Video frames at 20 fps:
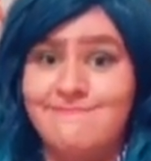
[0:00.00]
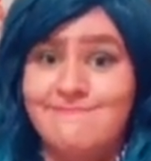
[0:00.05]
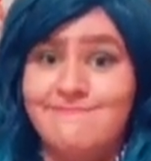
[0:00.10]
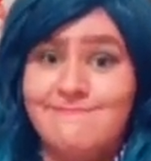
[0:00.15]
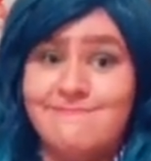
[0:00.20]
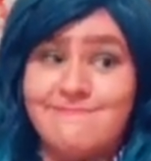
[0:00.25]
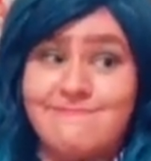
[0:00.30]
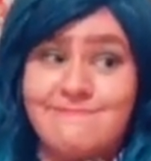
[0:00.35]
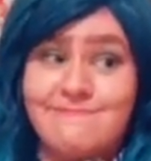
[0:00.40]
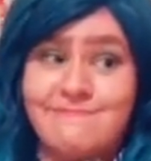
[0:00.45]

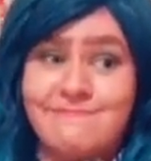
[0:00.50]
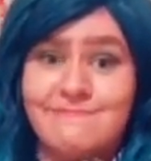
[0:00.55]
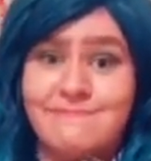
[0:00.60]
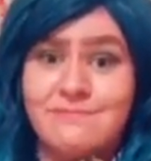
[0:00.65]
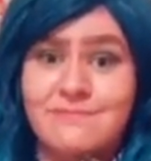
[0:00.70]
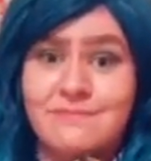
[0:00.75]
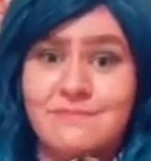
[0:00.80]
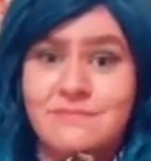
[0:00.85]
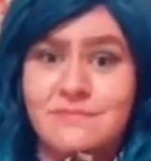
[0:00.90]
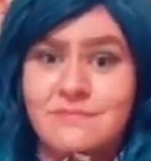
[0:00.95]

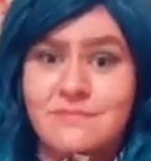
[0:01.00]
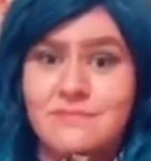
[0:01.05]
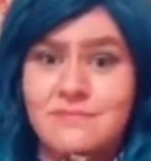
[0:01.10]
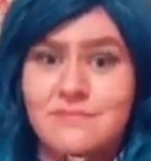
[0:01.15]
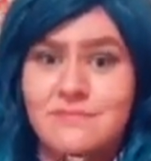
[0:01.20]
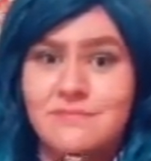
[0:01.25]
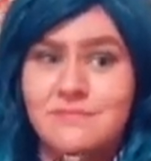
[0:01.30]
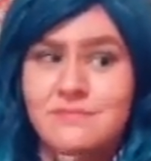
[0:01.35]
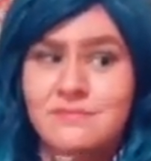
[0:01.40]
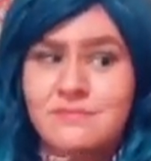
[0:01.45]

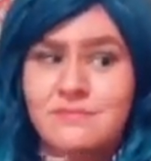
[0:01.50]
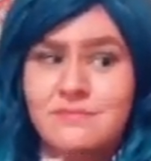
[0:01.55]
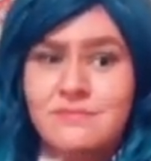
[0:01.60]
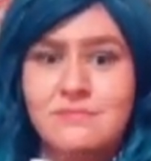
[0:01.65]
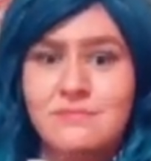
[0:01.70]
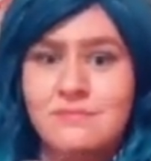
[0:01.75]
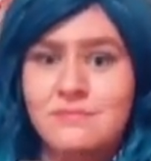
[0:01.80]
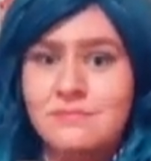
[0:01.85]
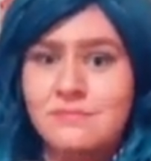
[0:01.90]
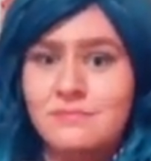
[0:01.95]

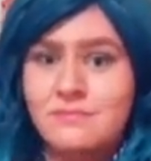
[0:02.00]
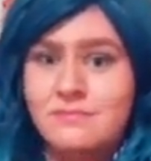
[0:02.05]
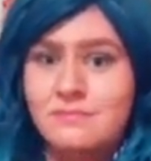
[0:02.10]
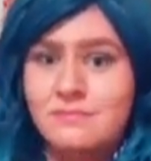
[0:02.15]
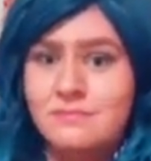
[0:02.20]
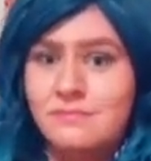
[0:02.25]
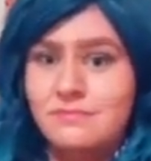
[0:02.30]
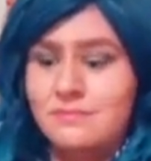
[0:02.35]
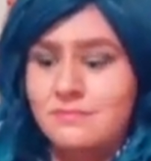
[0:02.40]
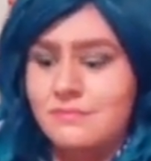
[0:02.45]

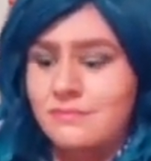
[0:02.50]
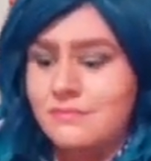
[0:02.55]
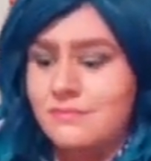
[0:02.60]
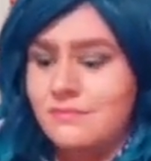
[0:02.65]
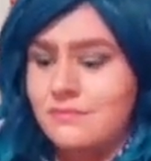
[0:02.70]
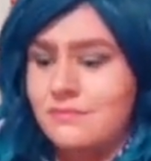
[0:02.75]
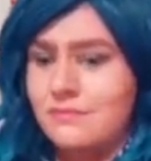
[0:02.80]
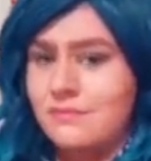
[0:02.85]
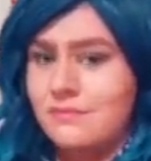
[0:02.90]
[no speech]